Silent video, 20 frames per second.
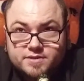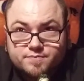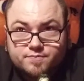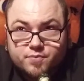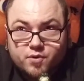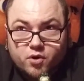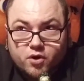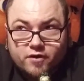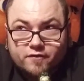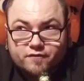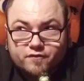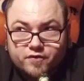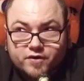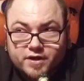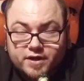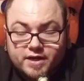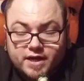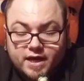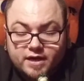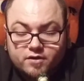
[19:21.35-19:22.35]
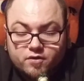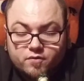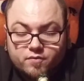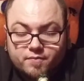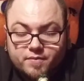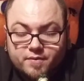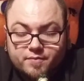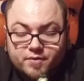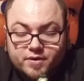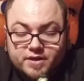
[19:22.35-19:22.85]
boyfriend, I don't
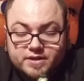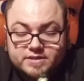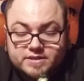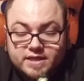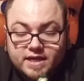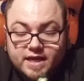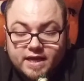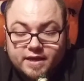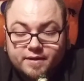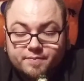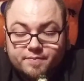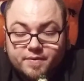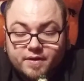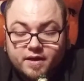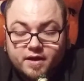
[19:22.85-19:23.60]
remember his name,